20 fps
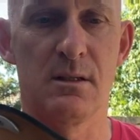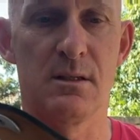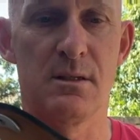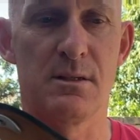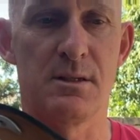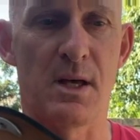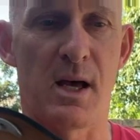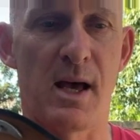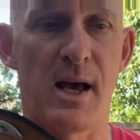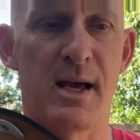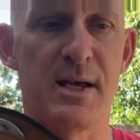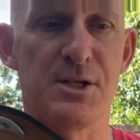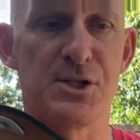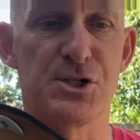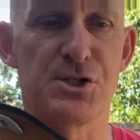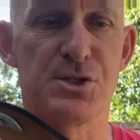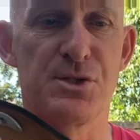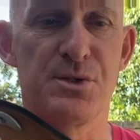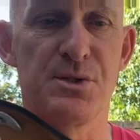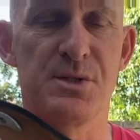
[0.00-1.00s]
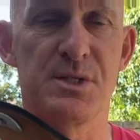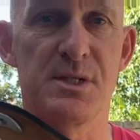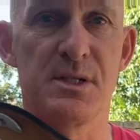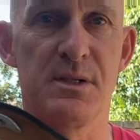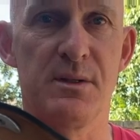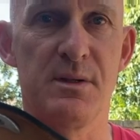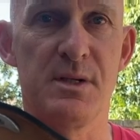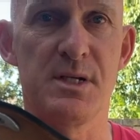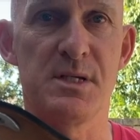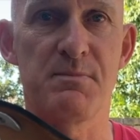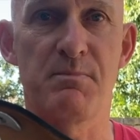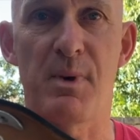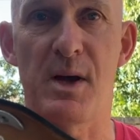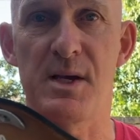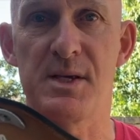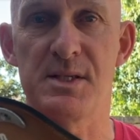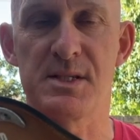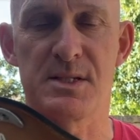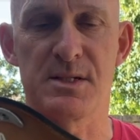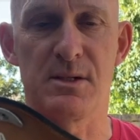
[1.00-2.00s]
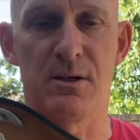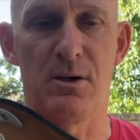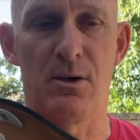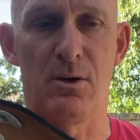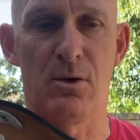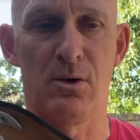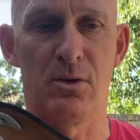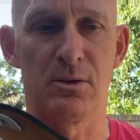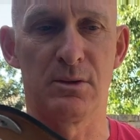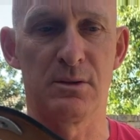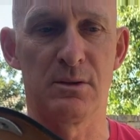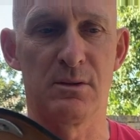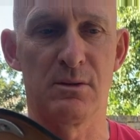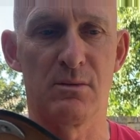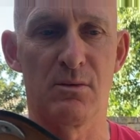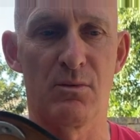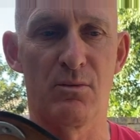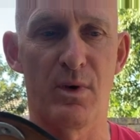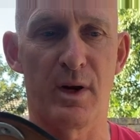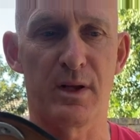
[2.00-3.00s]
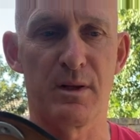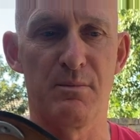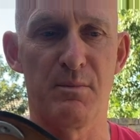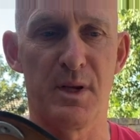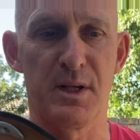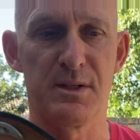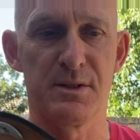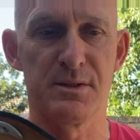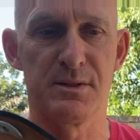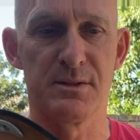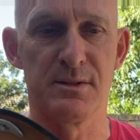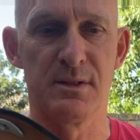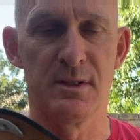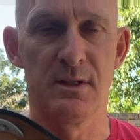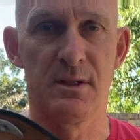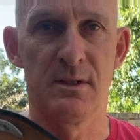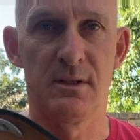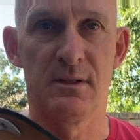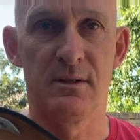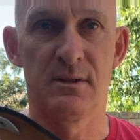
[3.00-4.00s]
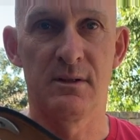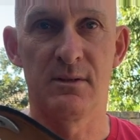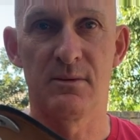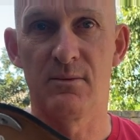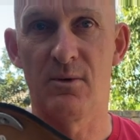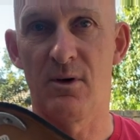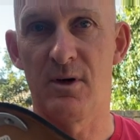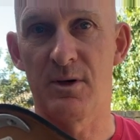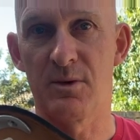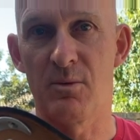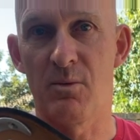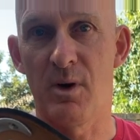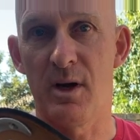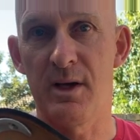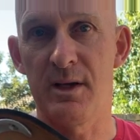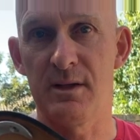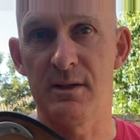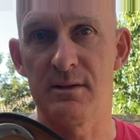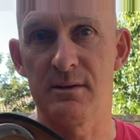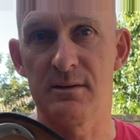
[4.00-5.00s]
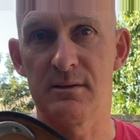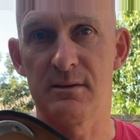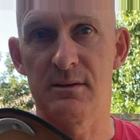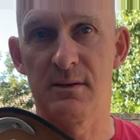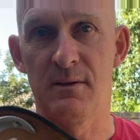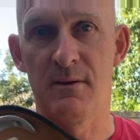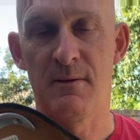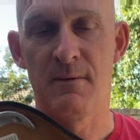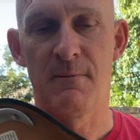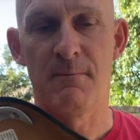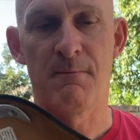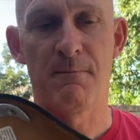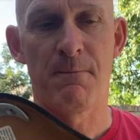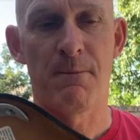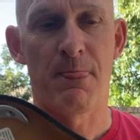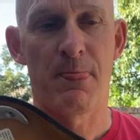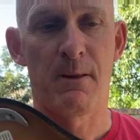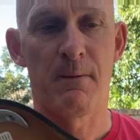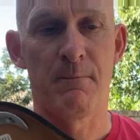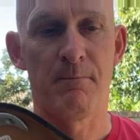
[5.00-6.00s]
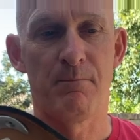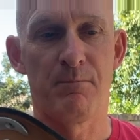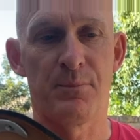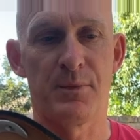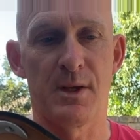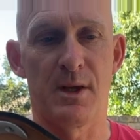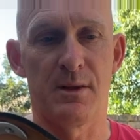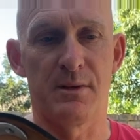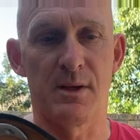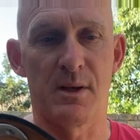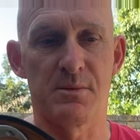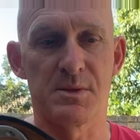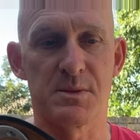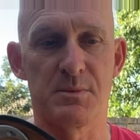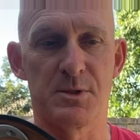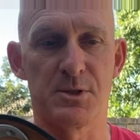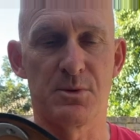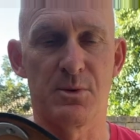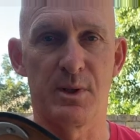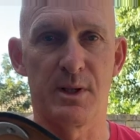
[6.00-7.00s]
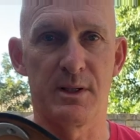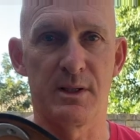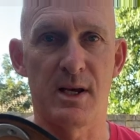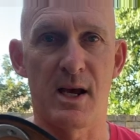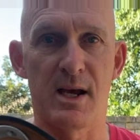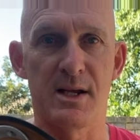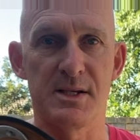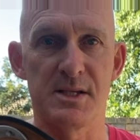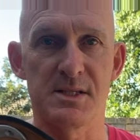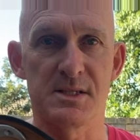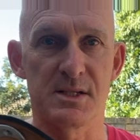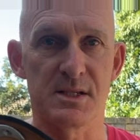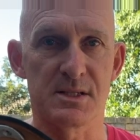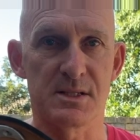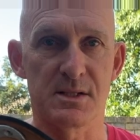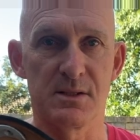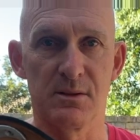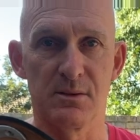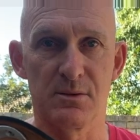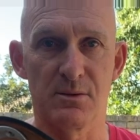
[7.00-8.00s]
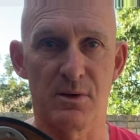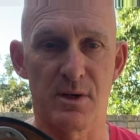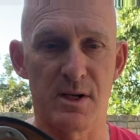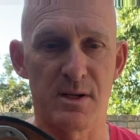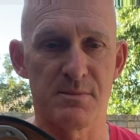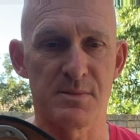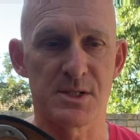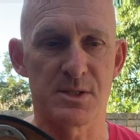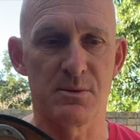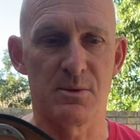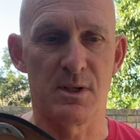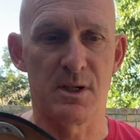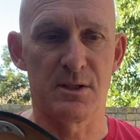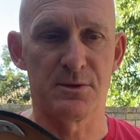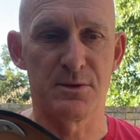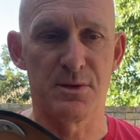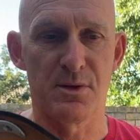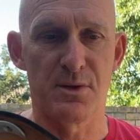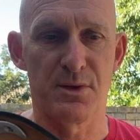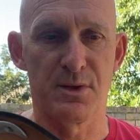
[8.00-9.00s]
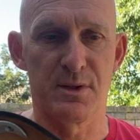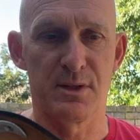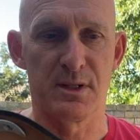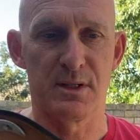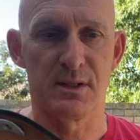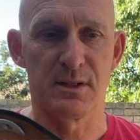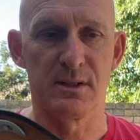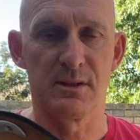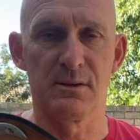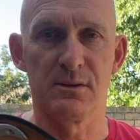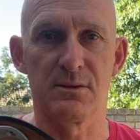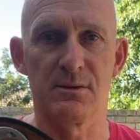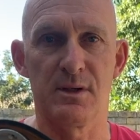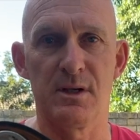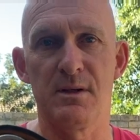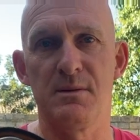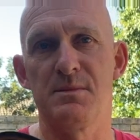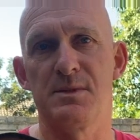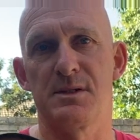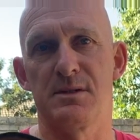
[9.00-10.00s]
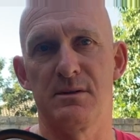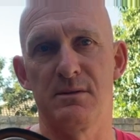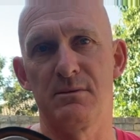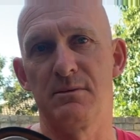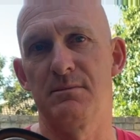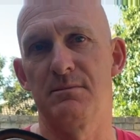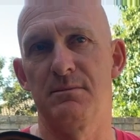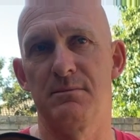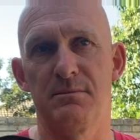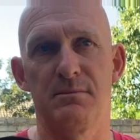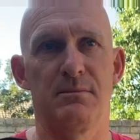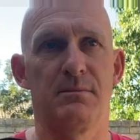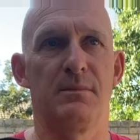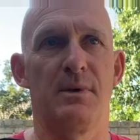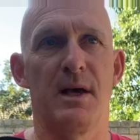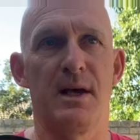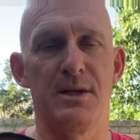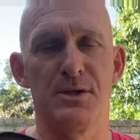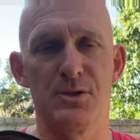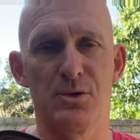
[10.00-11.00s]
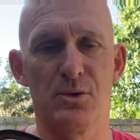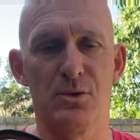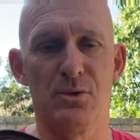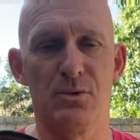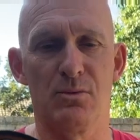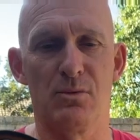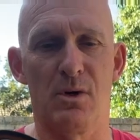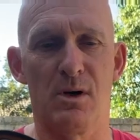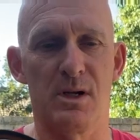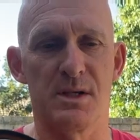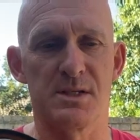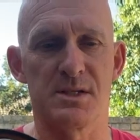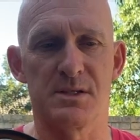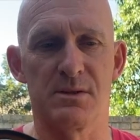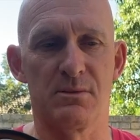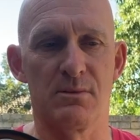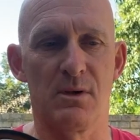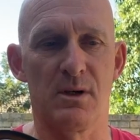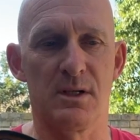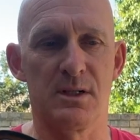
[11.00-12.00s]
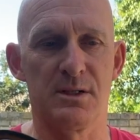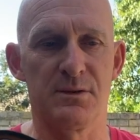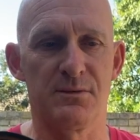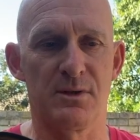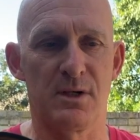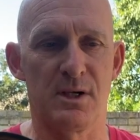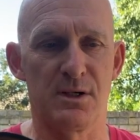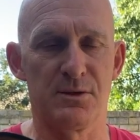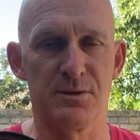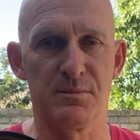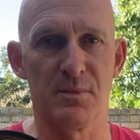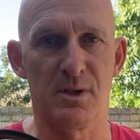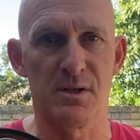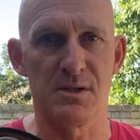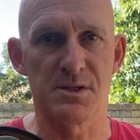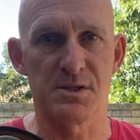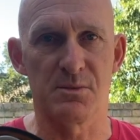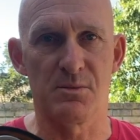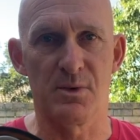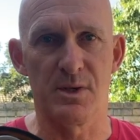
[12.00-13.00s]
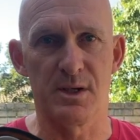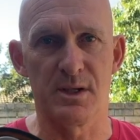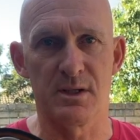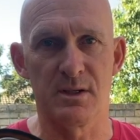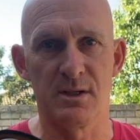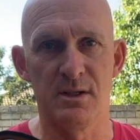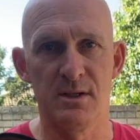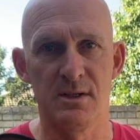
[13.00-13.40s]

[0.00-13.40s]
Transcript: H2 series based on recommended rider weight, and that was between 86 kilograms to 113 kilograms, and all riders that ride over 100 miles a week.